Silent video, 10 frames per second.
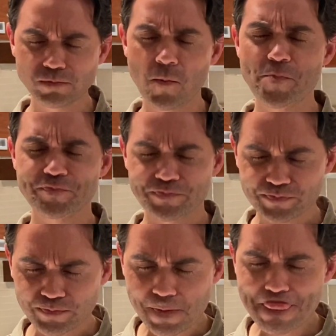Oh, good.
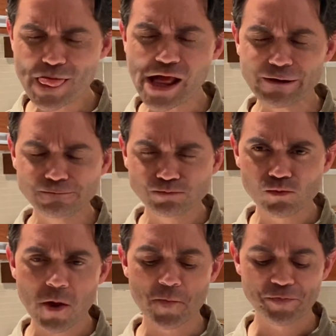I was worried about it
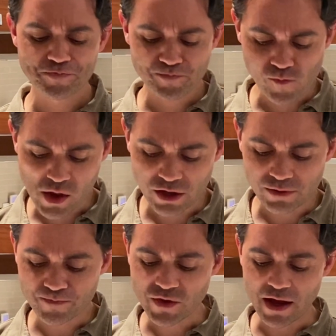not being strawberry
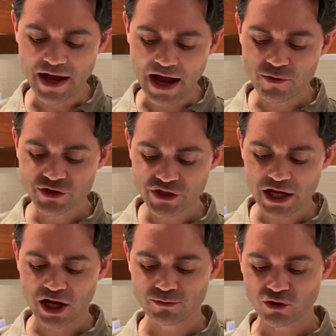enough. I would say it
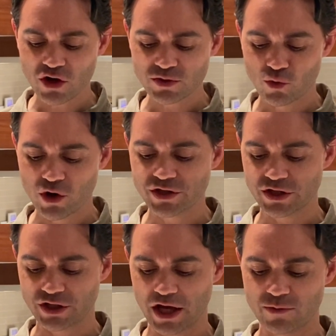comes across more
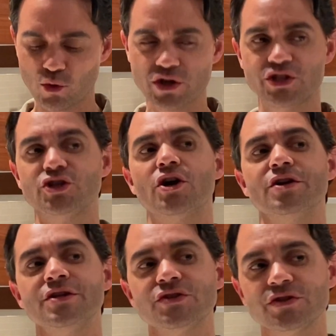as a
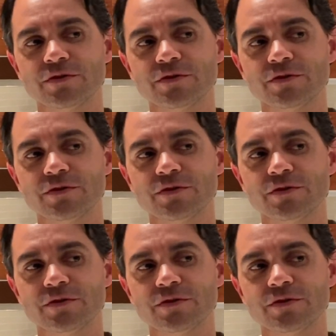tartness.